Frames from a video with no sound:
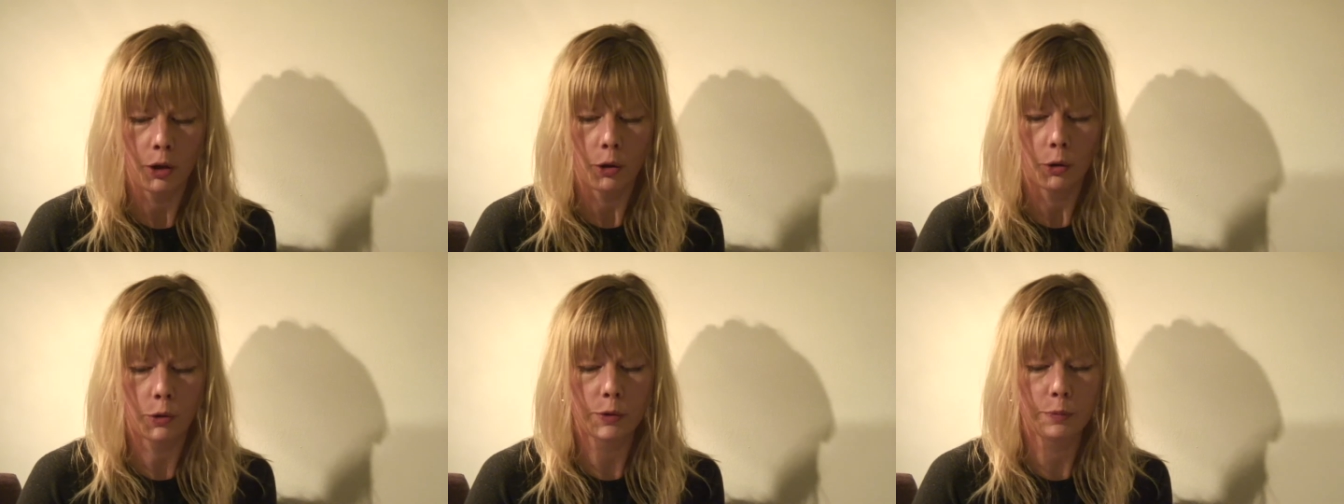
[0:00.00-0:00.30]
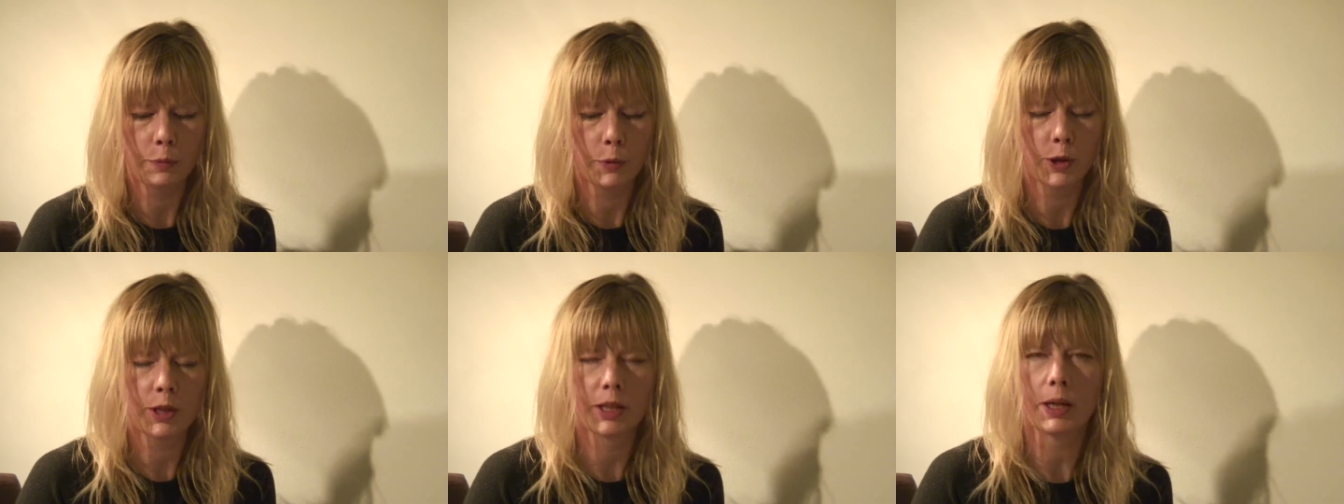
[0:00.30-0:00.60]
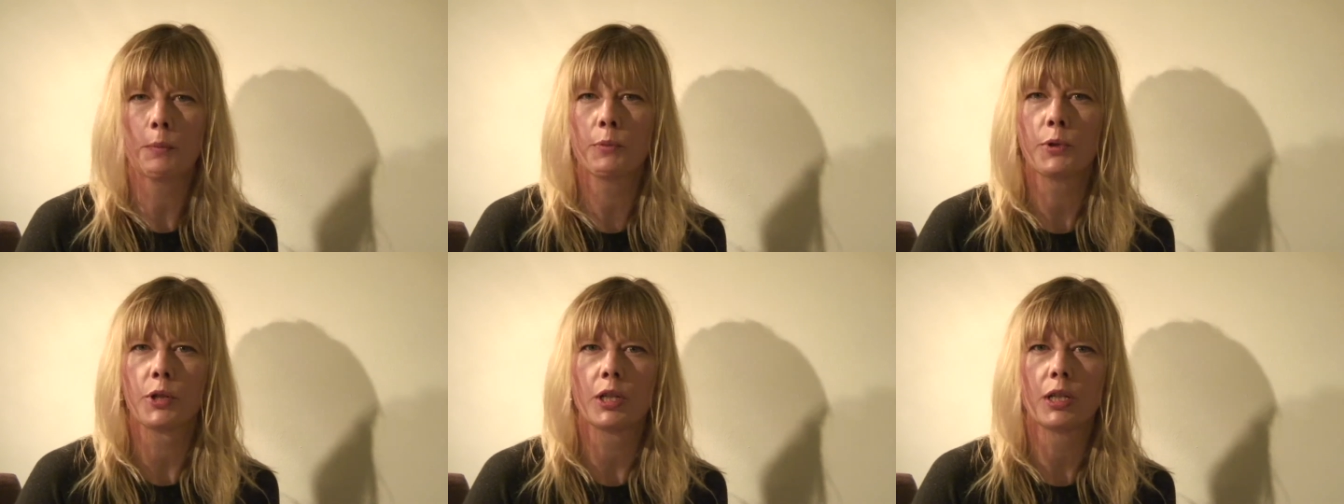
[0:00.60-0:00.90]
whose
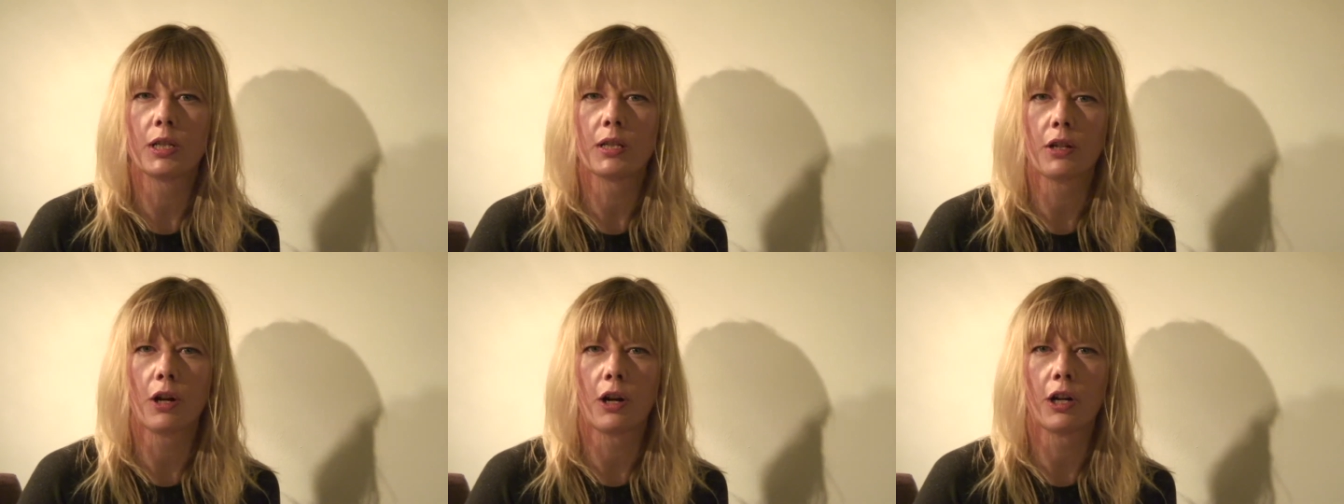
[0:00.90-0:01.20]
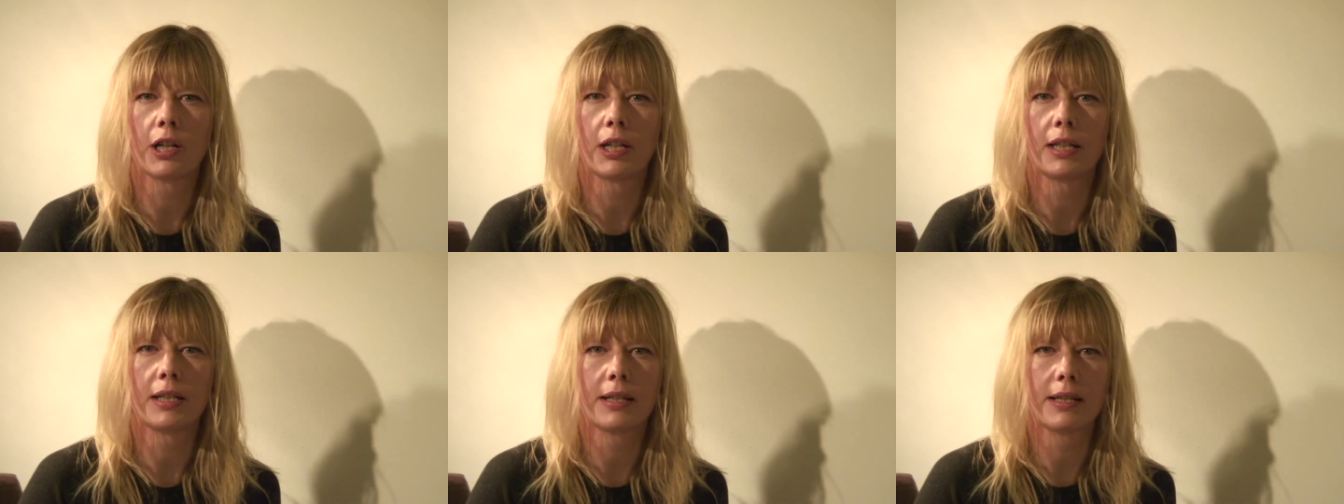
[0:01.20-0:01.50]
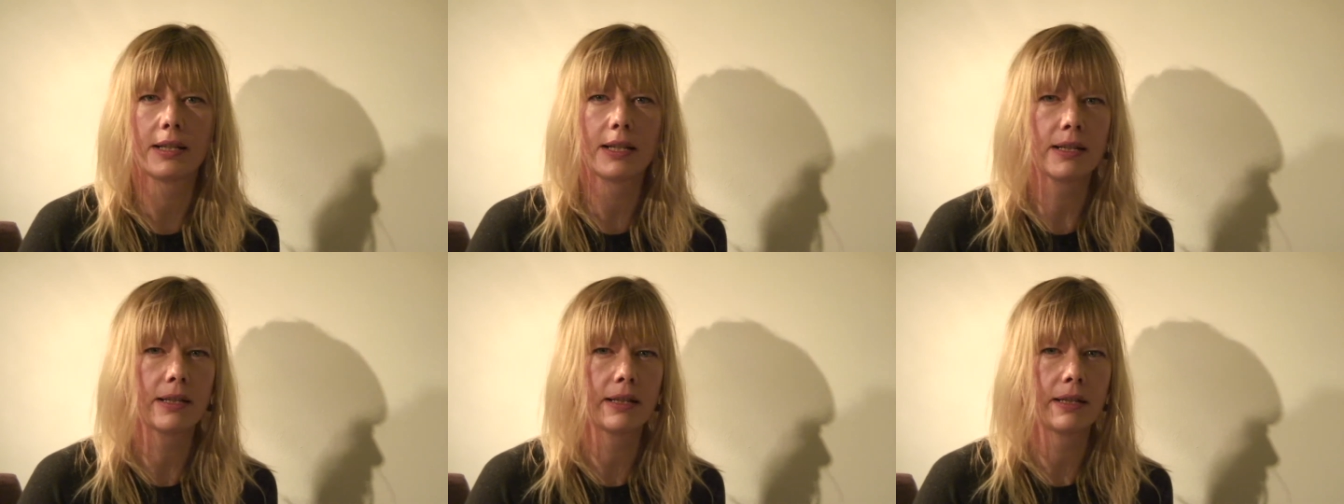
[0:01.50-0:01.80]
presumptions are
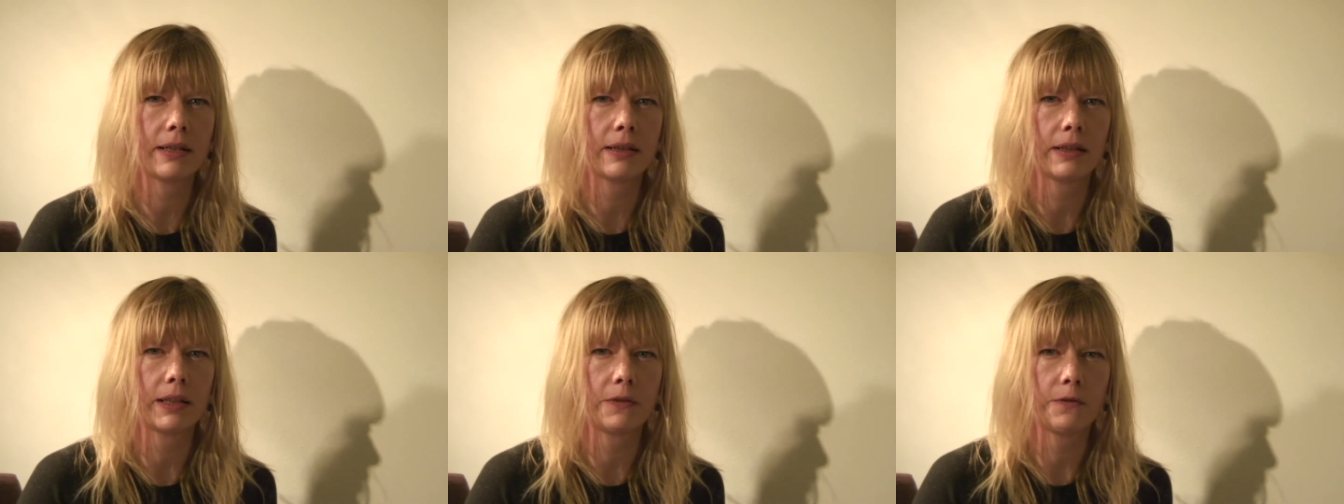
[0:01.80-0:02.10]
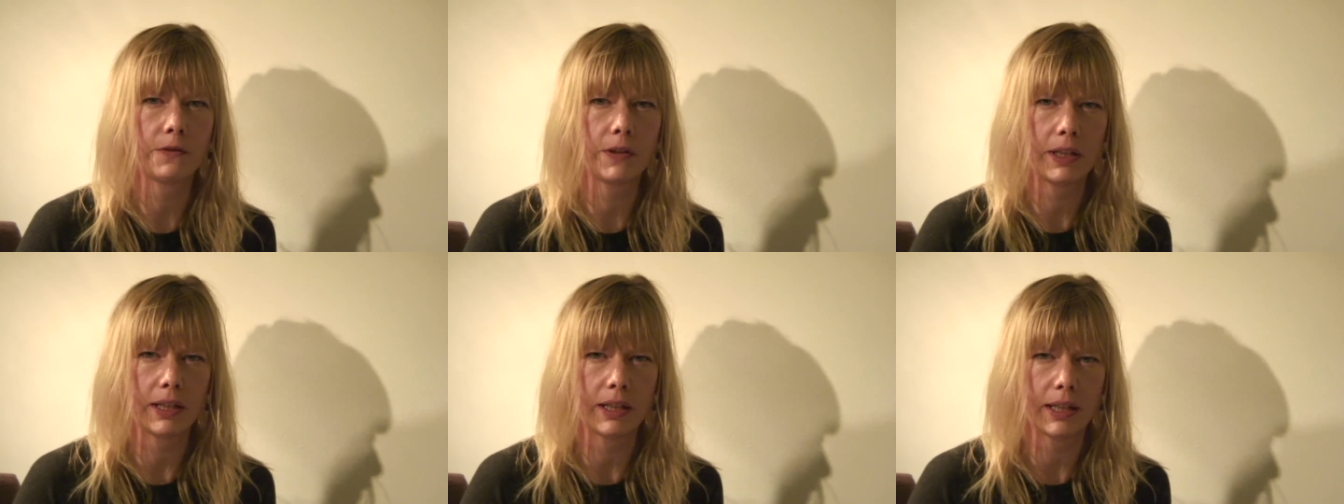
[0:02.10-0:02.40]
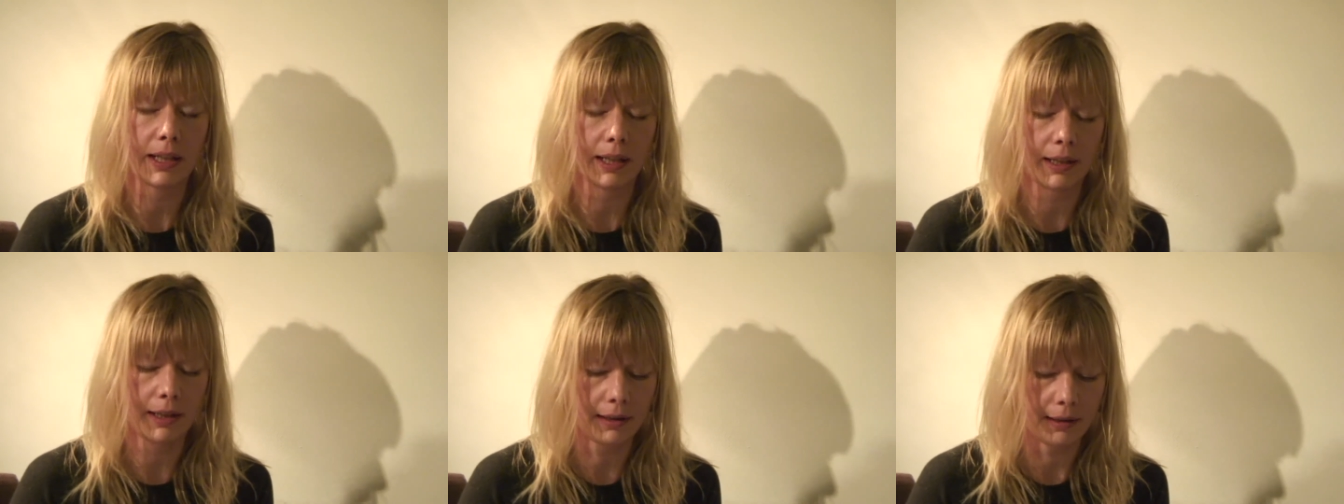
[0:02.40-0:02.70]
consistently
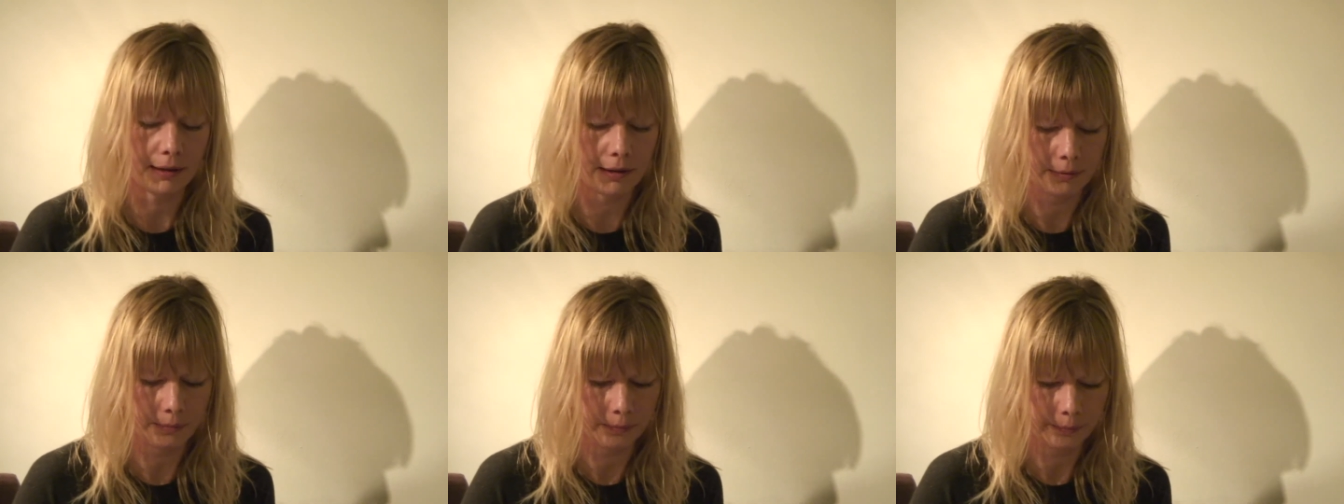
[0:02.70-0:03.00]
vindicated.